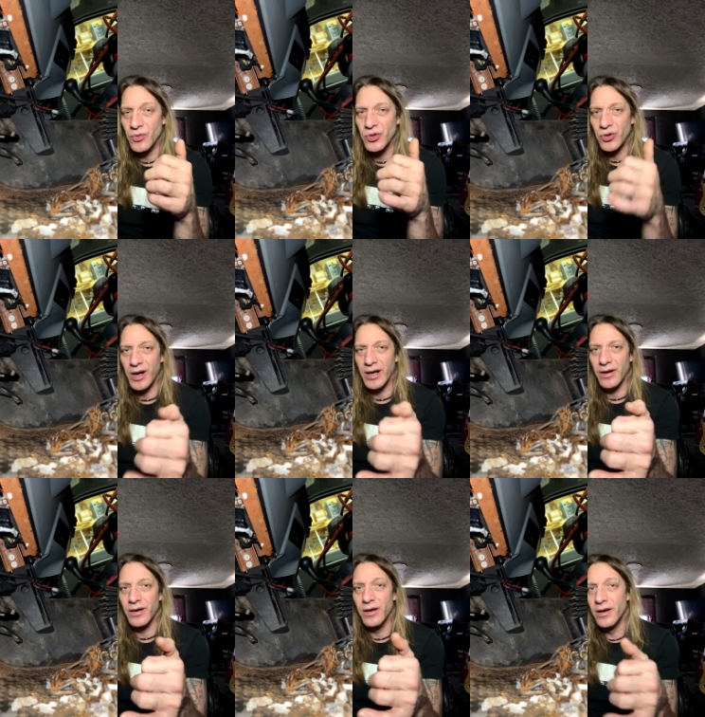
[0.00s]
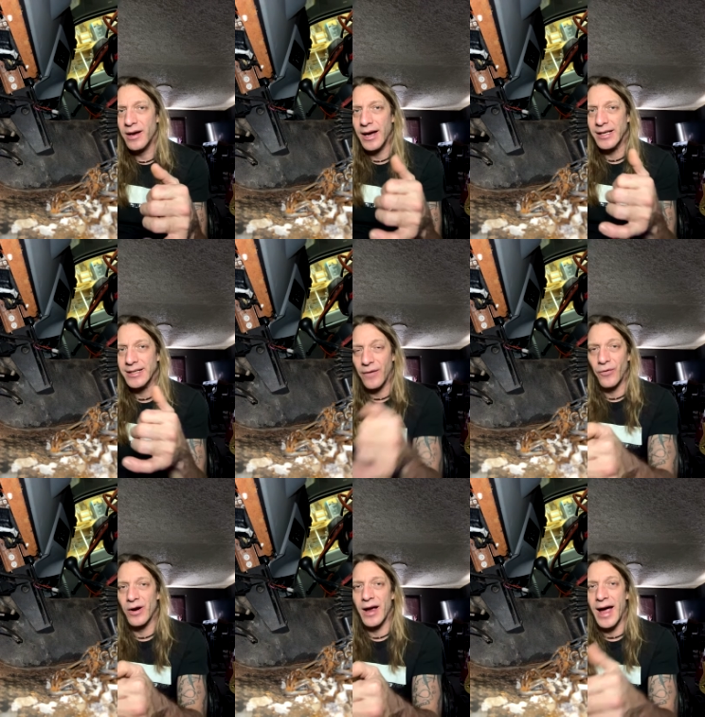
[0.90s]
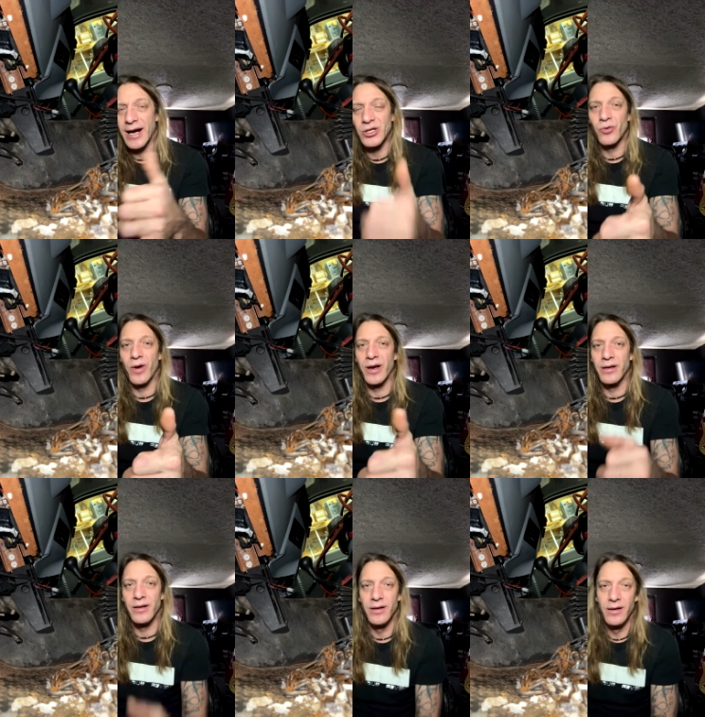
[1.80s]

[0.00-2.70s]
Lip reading: trigger a different actuator,